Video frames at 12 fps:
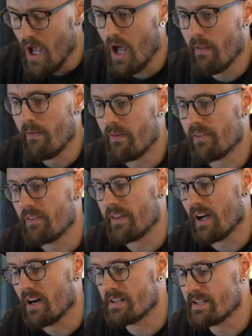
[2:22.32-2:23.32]
And
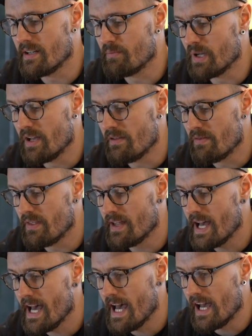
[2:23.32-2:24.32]
the idea being
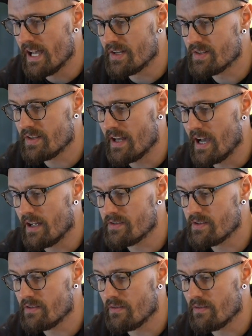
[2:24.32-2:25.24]
there is that